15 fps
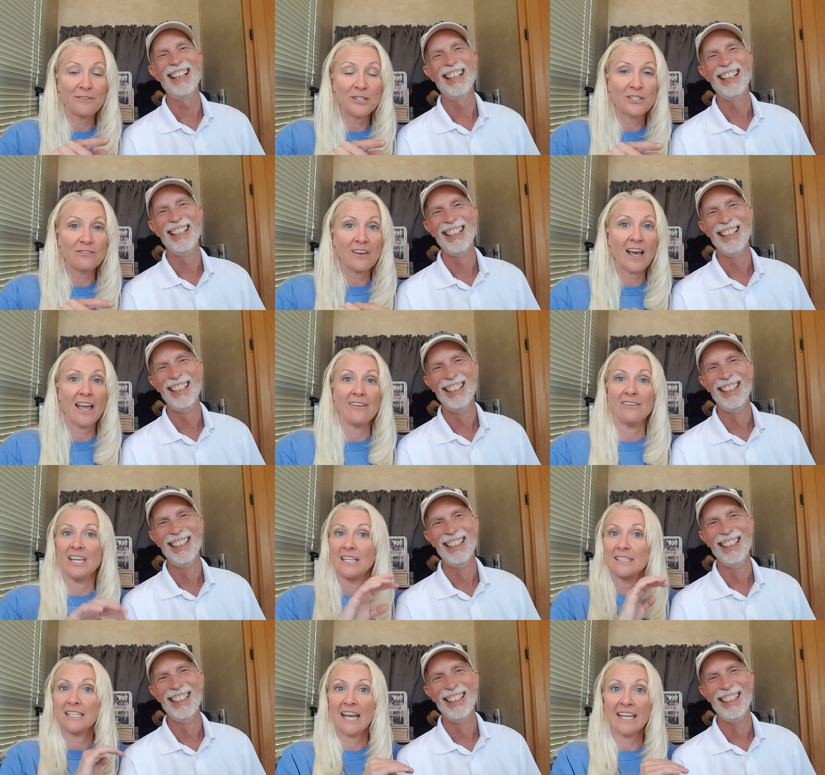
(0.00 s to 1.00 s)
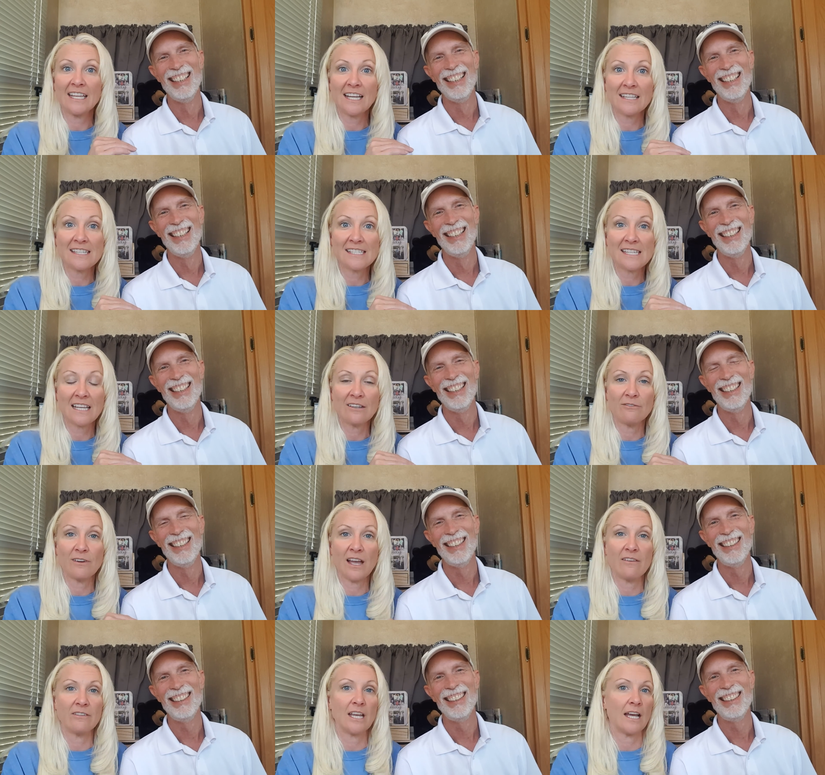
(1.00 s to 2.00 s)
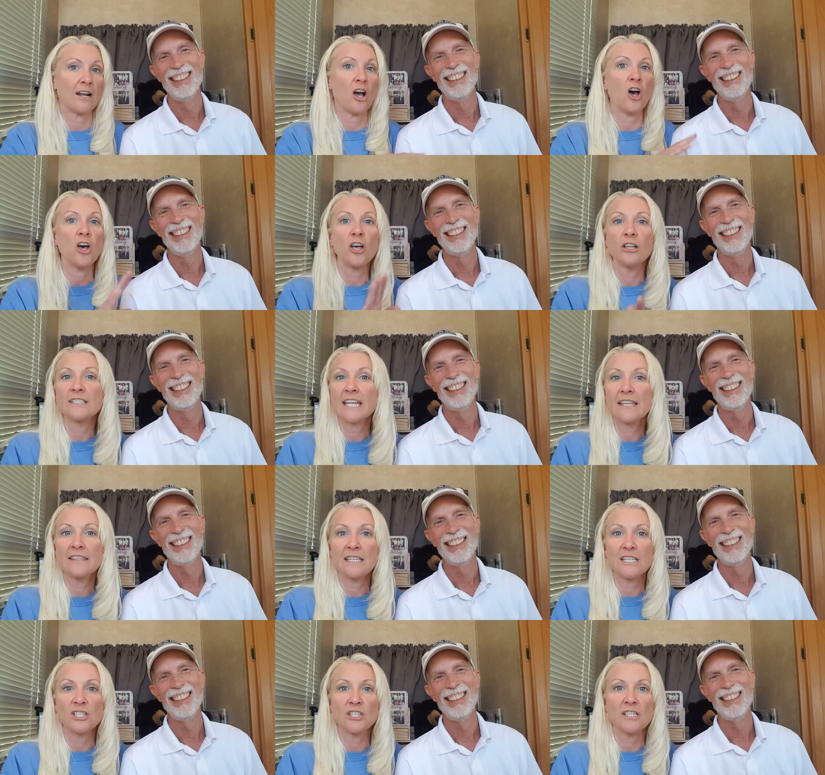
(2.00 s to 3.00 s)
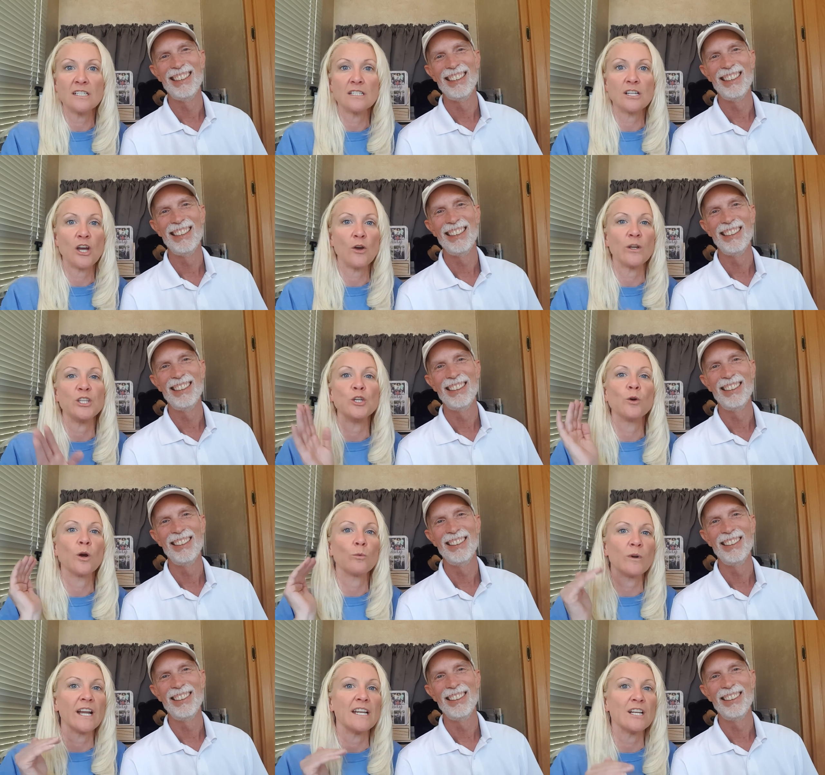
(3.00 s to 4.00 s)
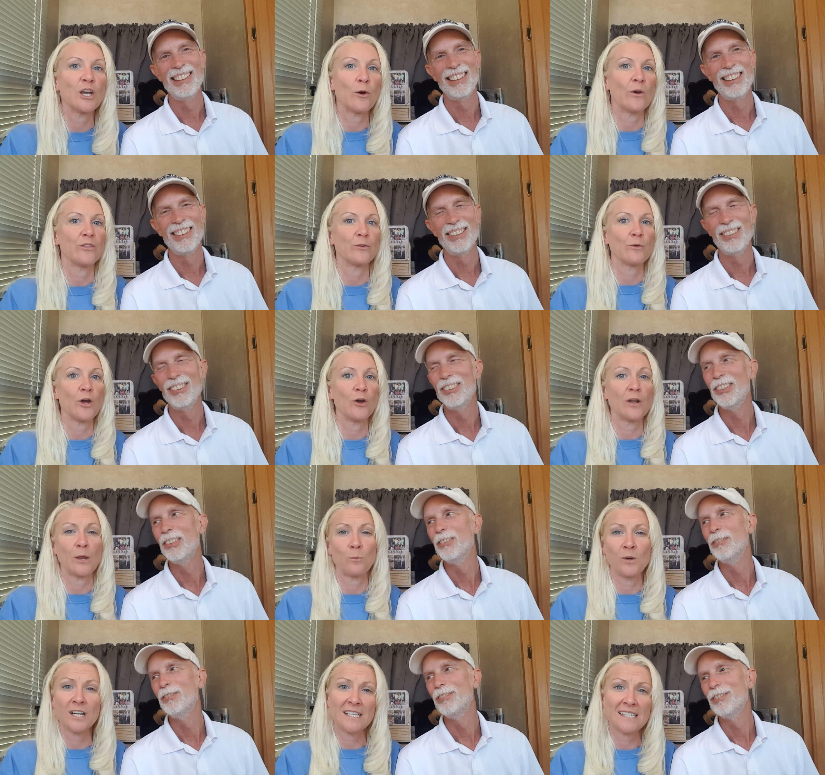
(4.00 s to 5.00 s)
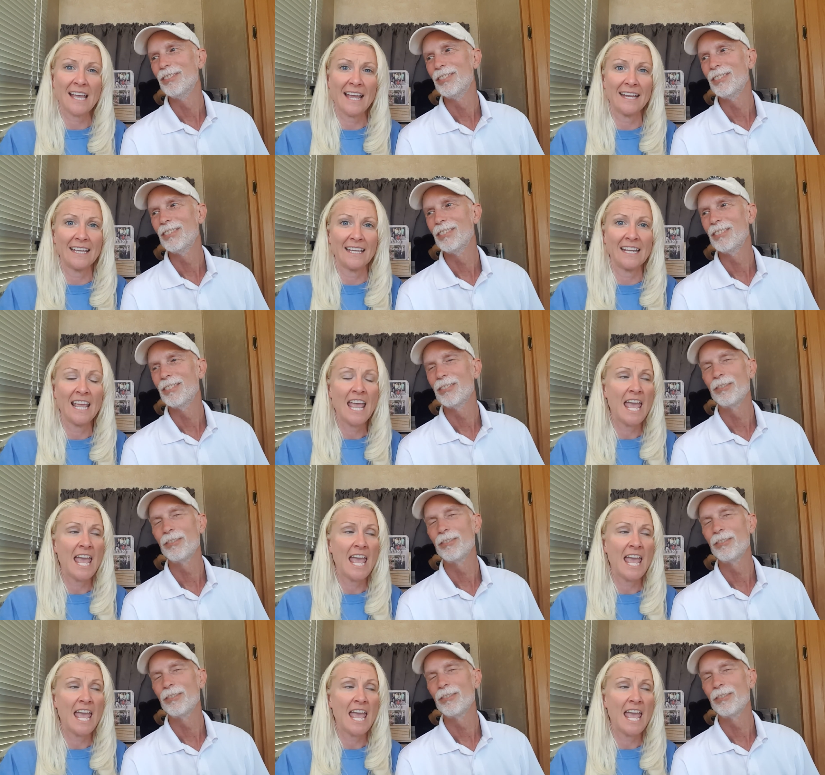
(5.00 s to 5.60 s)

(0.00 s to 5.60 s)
Speaker 1: first five, now you got the second five, you got all 10 things you need to know, and you are ready to go on the road, and we're excited.